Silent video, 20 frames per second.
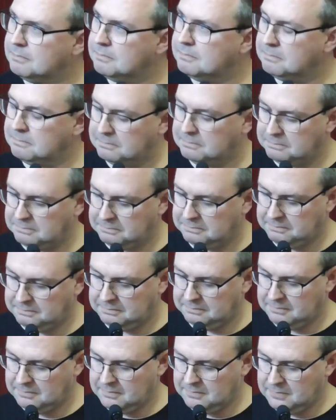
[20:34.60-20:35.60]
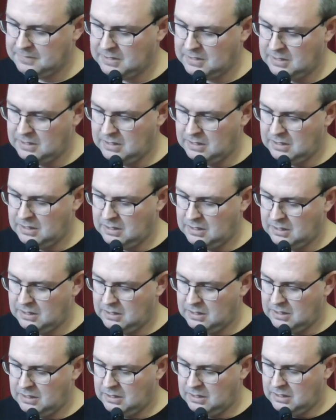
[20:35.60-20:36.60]

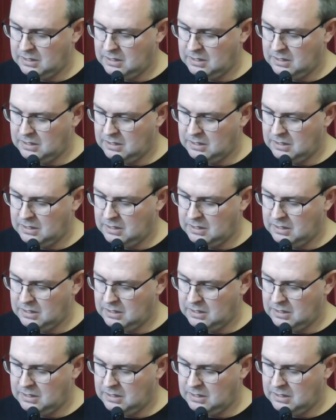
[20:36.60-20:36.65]
[no speech]